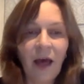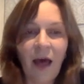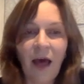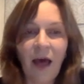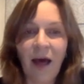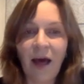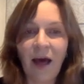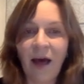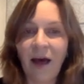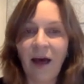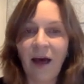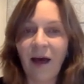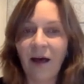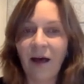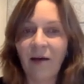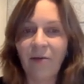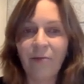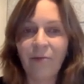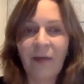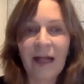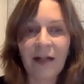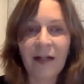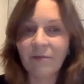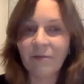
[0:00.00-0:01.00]
uh,
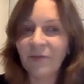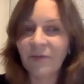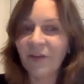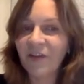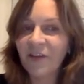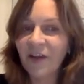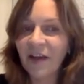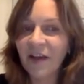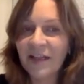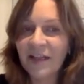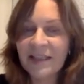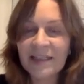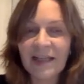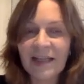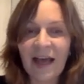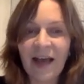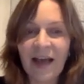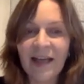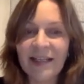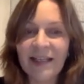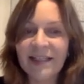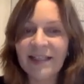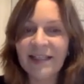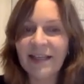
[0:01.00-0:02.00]
well, the third
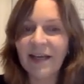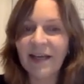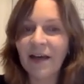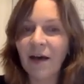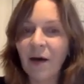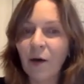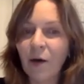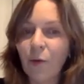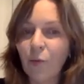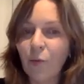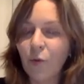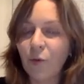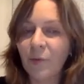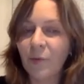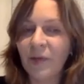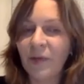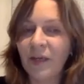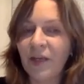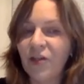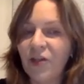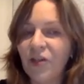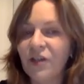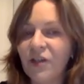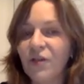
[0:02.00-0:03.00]
idea would
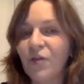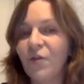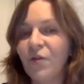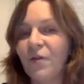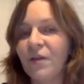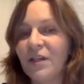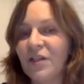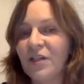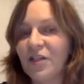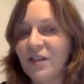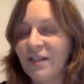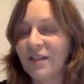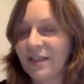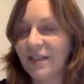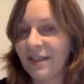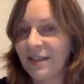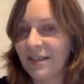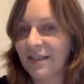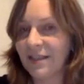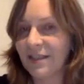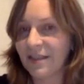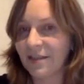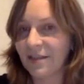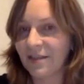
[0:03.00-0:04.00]
be just to finish a
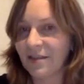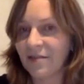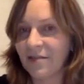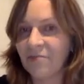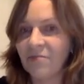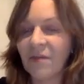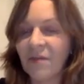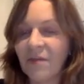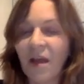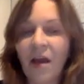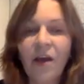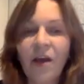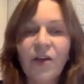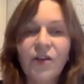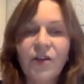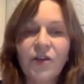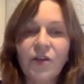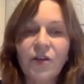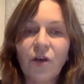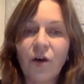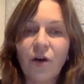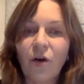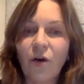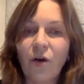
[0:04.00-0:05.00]
sentence.
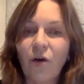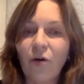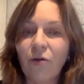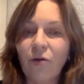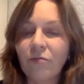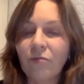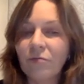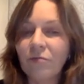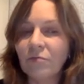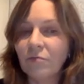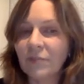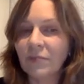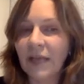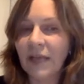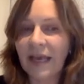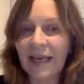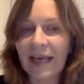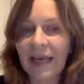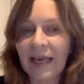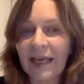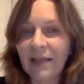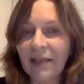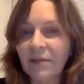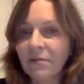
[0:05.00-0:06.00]
So
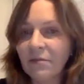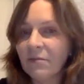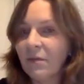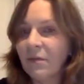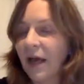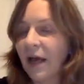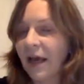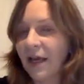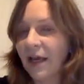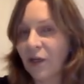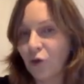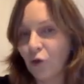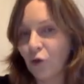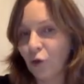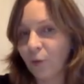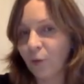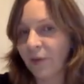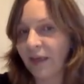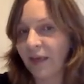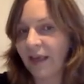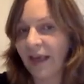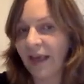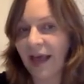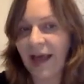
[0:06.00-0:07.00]
again, it could
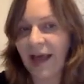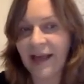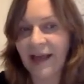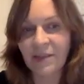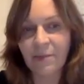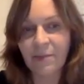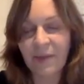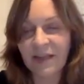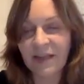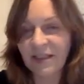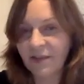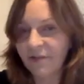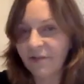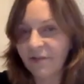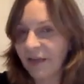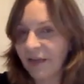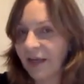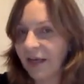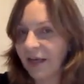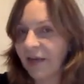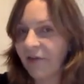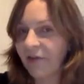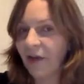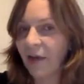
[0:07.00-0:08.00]
be a specific
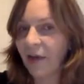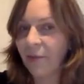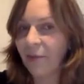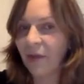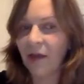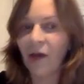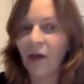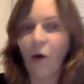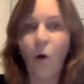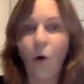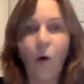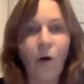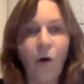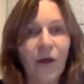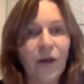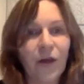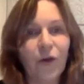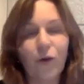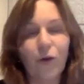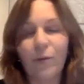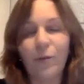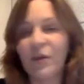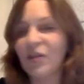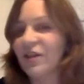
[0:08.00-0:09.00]
grammar, or it
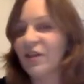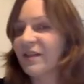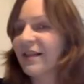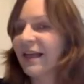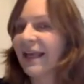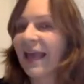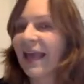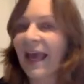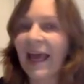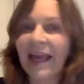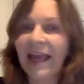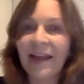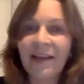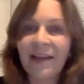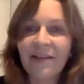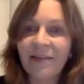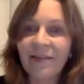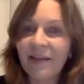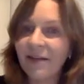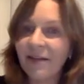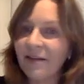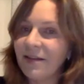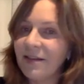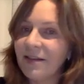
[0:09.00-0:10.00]
could be just like
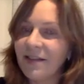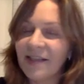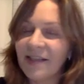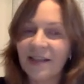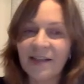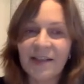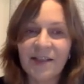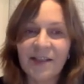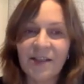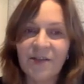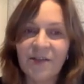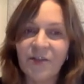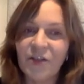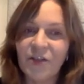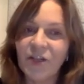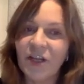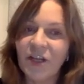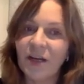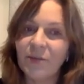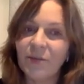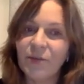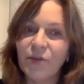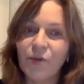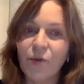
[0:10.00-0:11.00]
anything sentence which
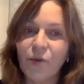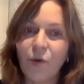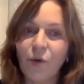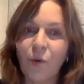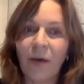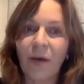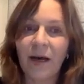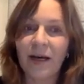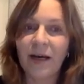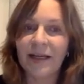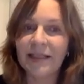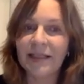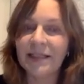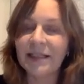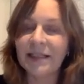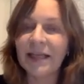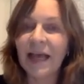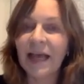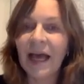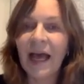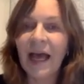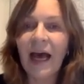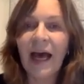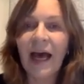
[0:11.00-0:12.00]
comes to your mind.
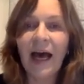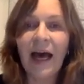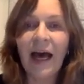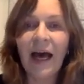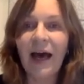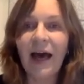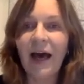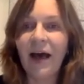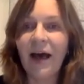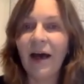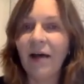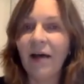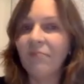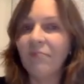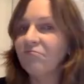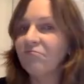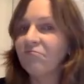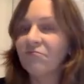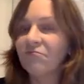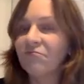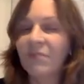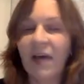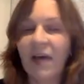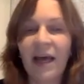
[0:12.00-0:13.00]
Um,
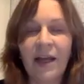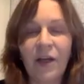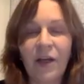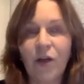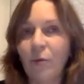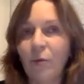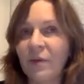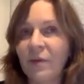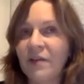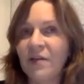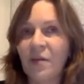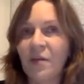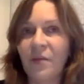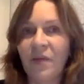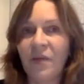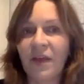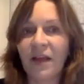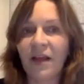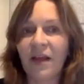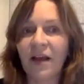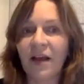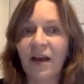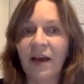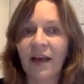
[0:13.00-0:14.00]
and it could be something
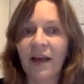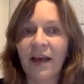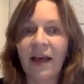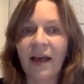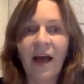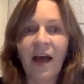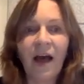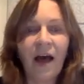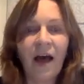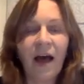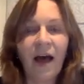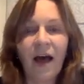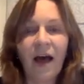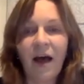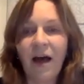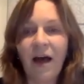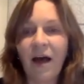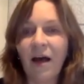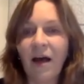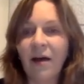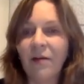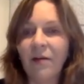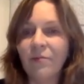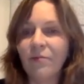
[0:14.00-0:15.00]
like,
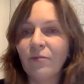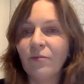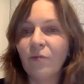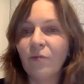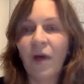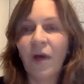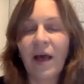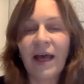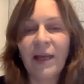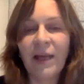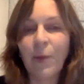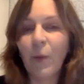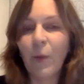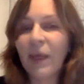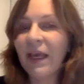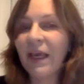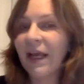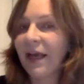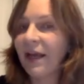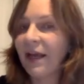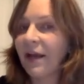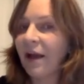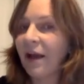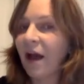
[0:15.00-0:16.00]
uh, at
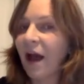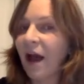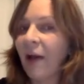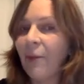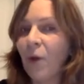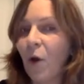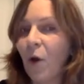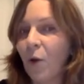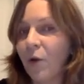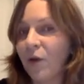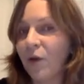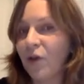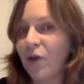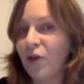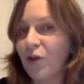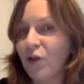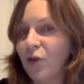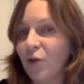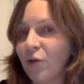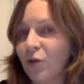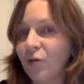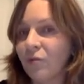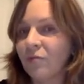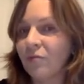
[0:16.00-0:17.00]
weekend, I'm going
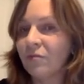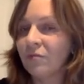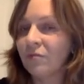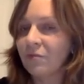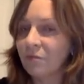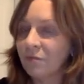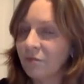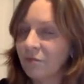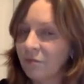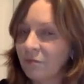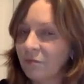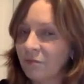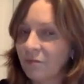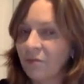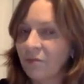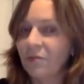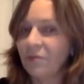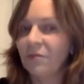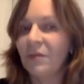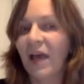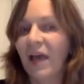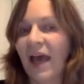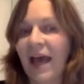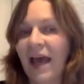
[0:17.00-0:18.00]
to.
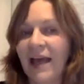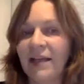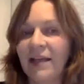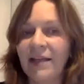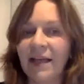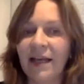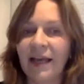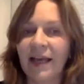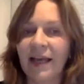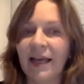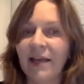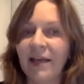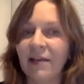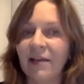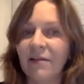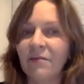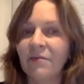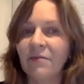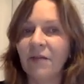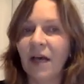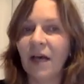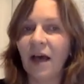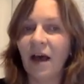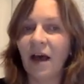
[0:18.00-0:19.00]
And
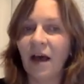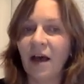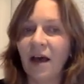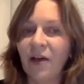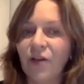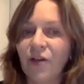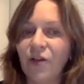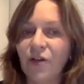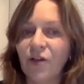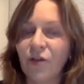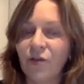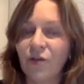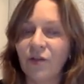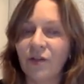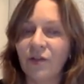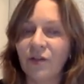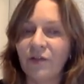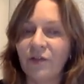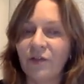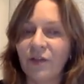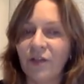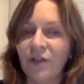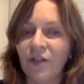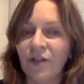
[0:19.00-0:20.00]
again, uh, the student
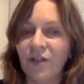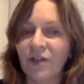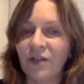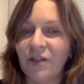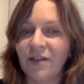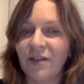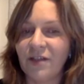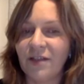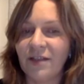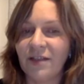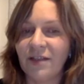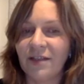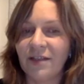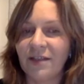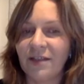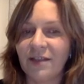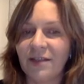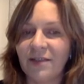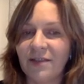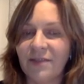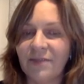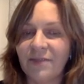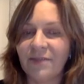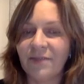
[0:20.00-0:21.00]
finishes the
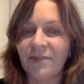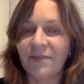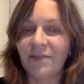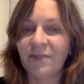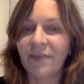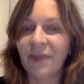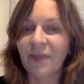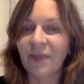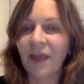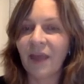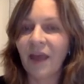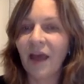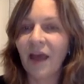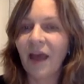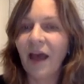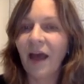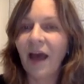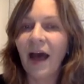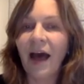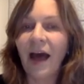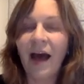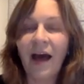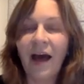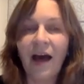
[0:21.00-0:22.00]
sentence.
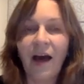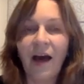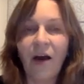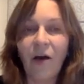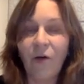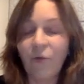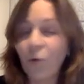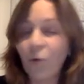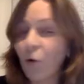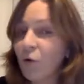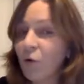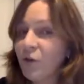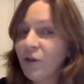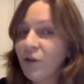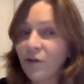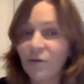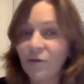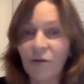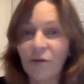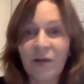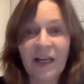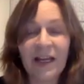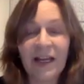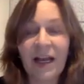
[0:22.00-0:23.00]
Uh, of course,
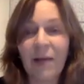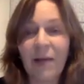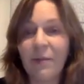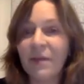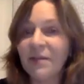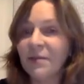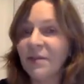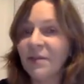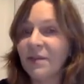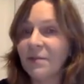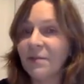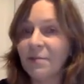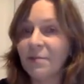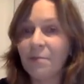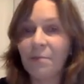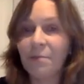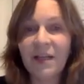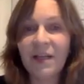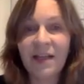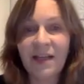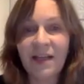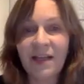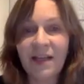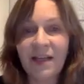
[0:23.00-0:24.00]
you can come with
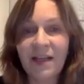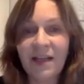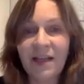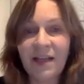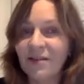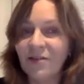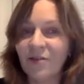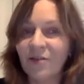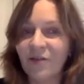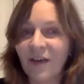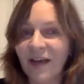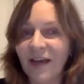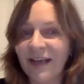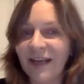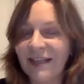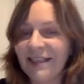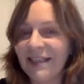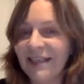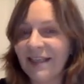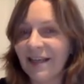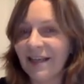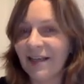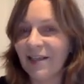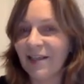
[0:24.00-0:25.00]
millions of
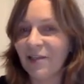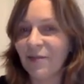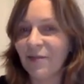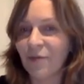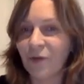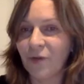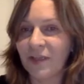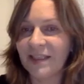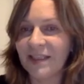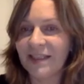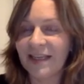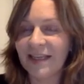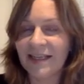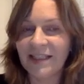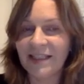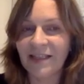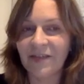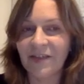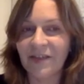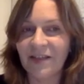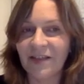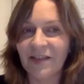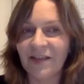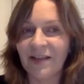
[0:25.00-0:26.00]
ideas for this
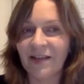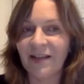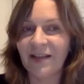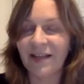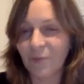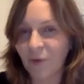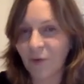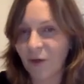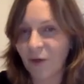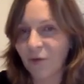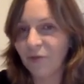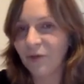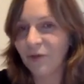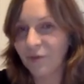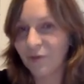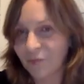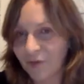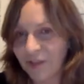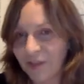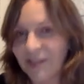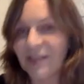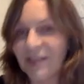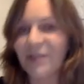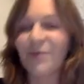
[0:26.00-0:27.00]
activity. That's one of the
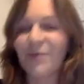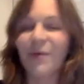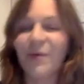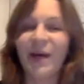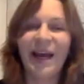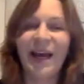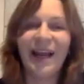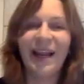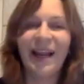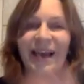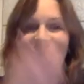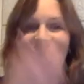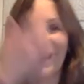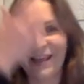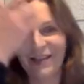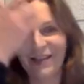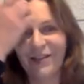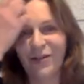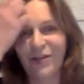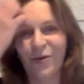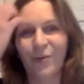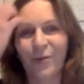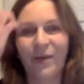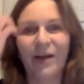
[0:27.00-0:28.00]
reasons why I like it
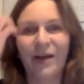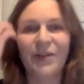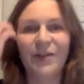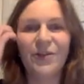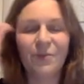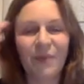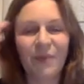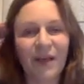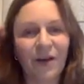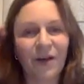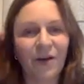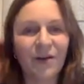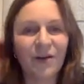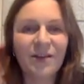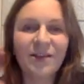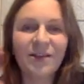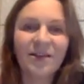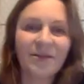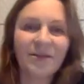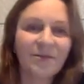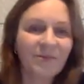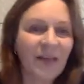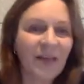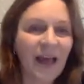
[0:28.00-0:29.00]
so much
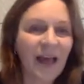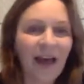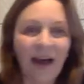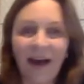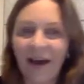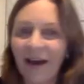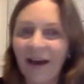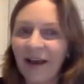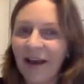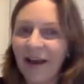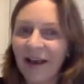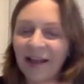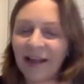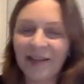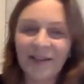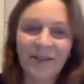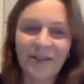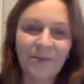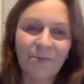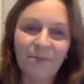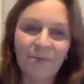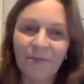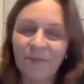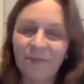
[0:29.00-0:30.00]
because uh, it's